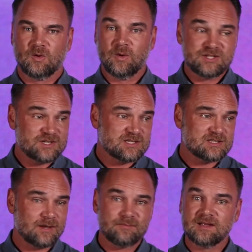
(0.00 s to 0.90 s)
which is
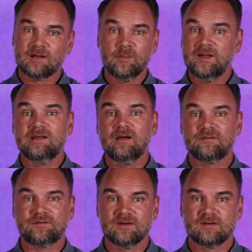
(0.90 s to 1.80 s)
something completely
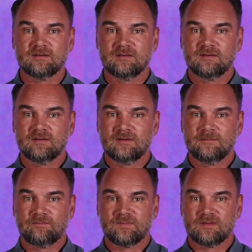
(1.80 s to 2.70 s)
different
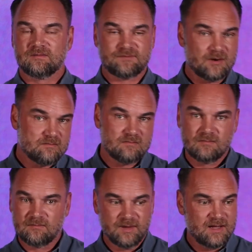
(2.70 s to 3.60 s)

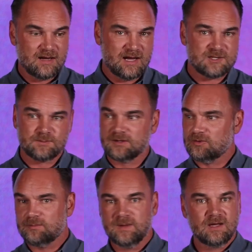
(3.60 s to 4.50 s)
from being a husband
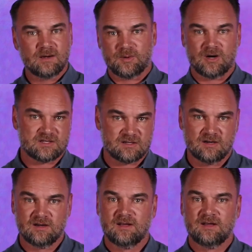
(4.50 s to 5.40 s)
or being a pastor.